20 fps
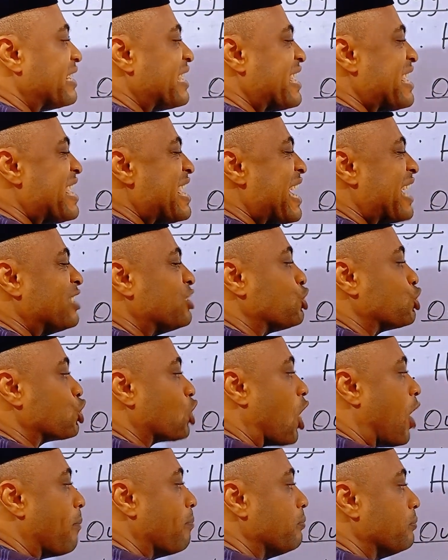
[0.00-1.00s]
the
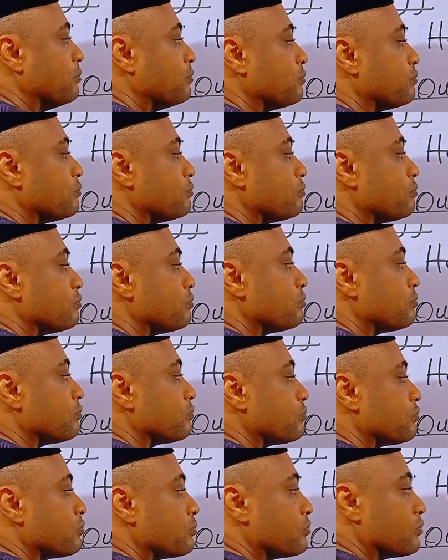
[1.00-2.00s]
eardrum.
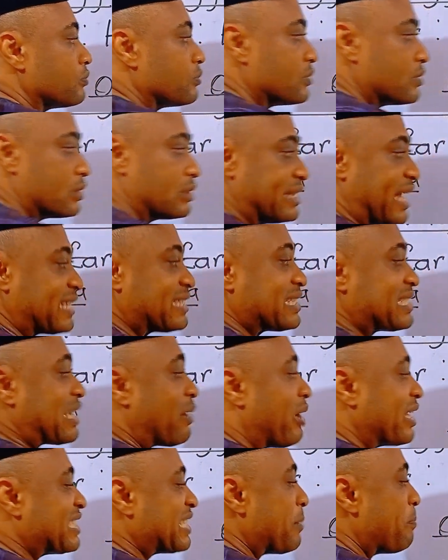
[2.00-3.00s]
That is
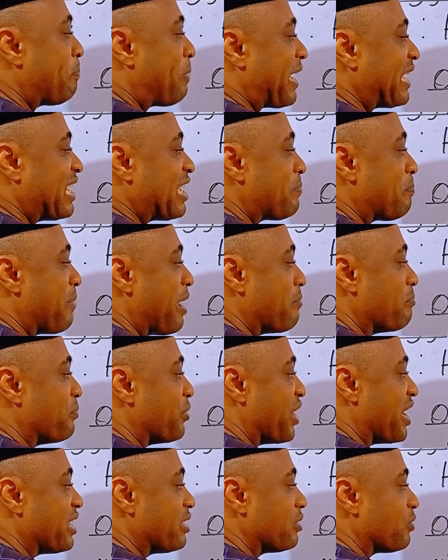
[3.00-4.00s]
our tympanic
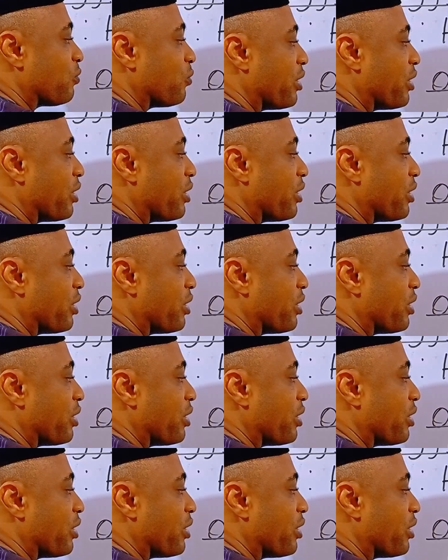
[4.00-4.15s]
membrane.